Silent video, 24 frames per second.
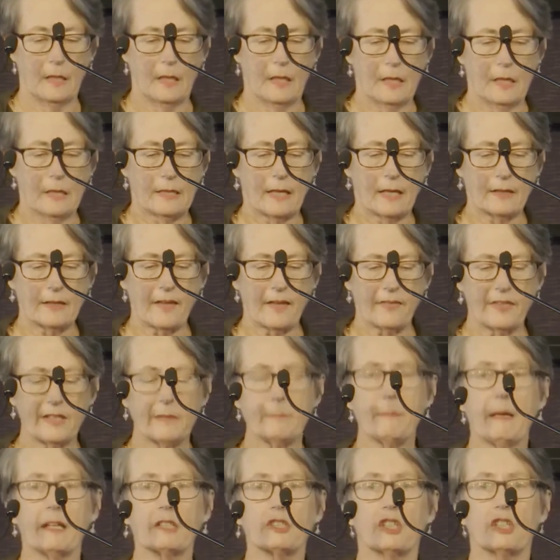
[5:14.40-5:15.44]
Now, nothing
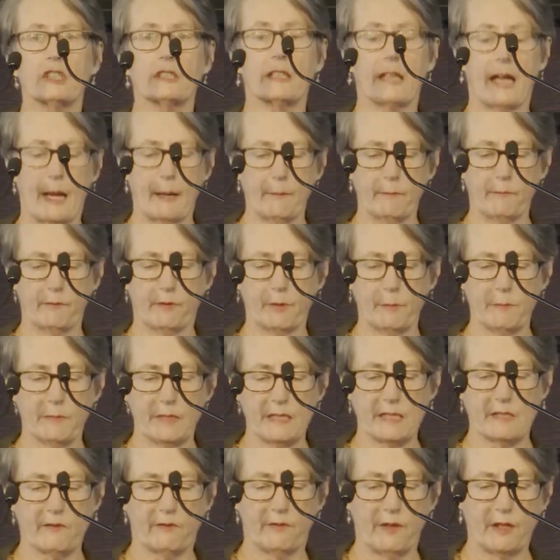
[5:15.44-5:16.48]
much had come from
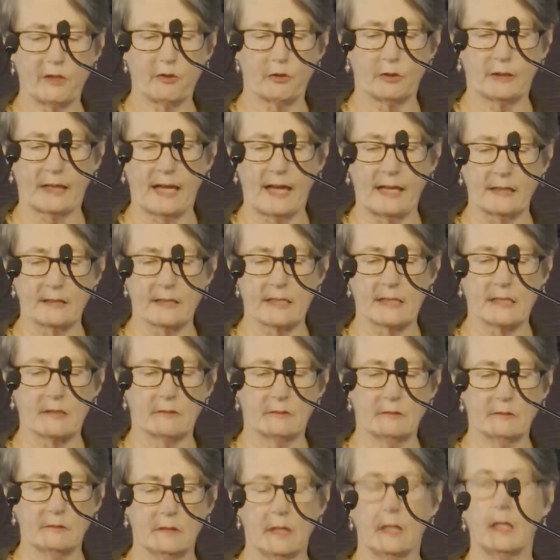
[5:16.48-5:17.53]
this federal
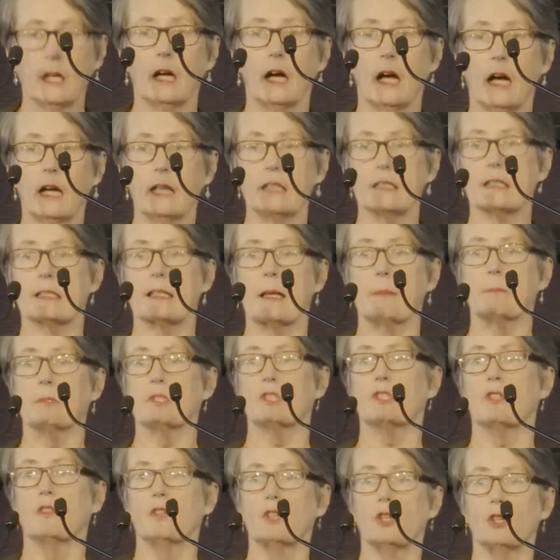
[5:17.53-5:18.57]
council
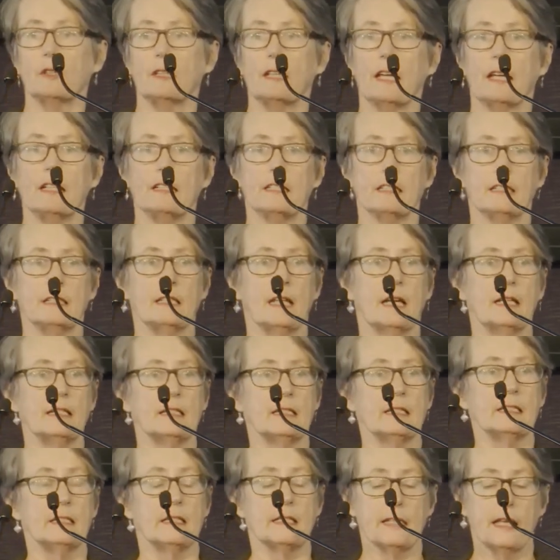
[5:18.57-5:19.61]
established in the early
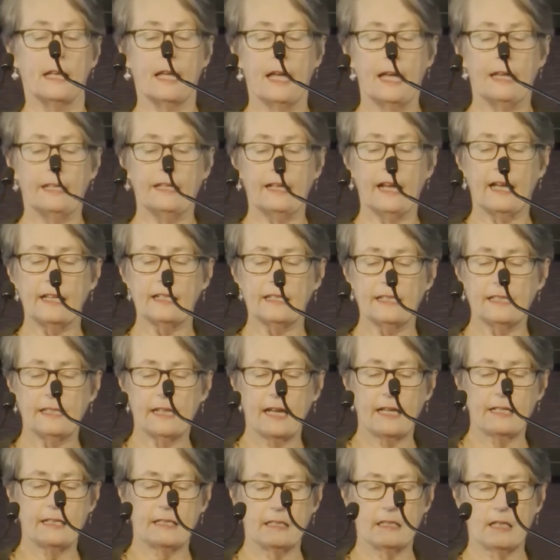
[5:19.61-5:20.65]
1880s. And in
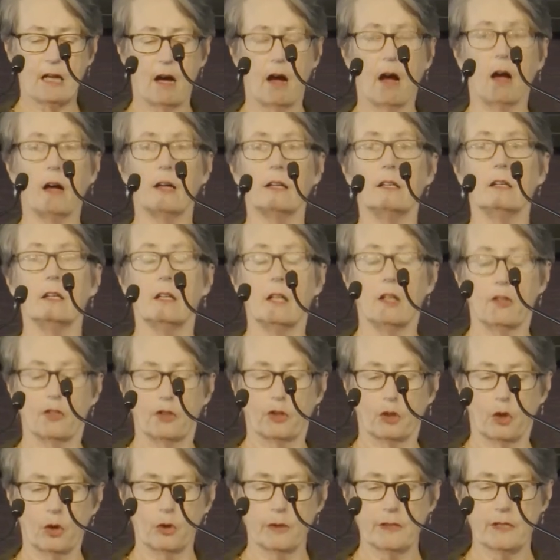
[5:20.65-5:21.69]
1889, the
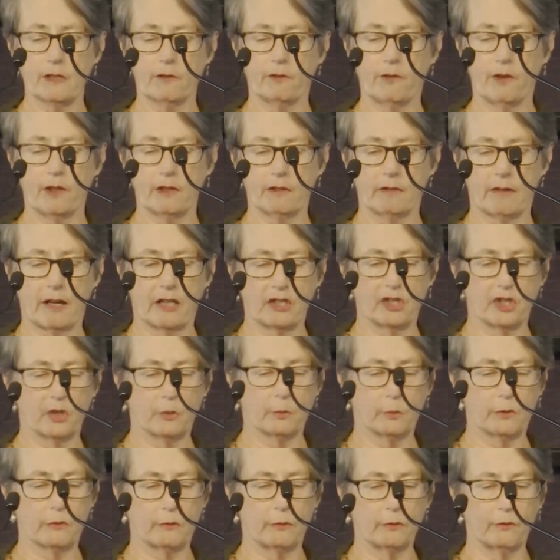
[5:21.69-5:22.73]
cause of federation
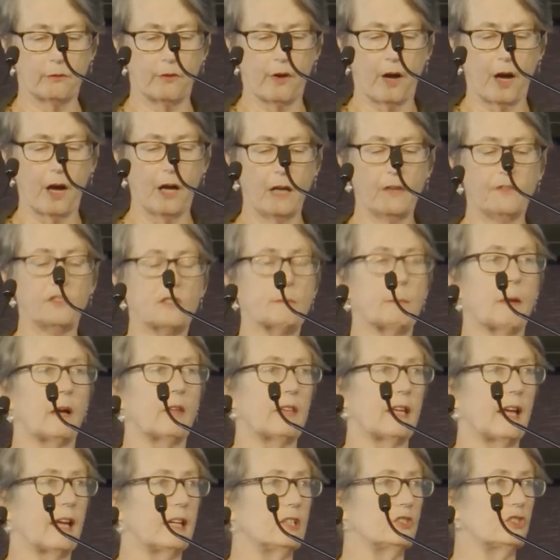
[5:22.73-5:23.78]
was revived by
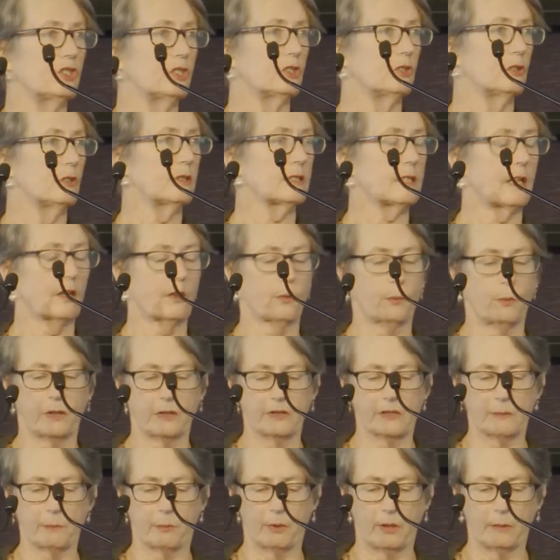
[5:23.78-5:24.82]
the ageing New South
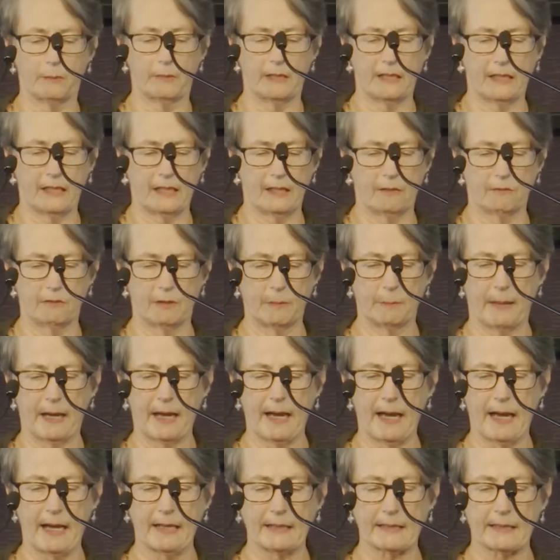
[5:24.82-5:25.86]
Wales Premier Henry
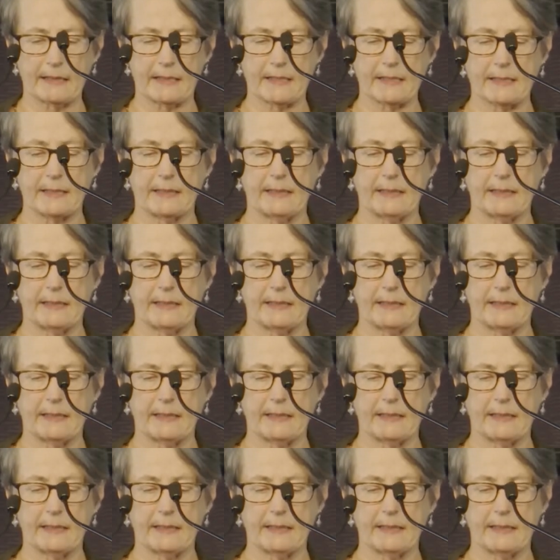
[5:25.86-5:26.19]
Parkes.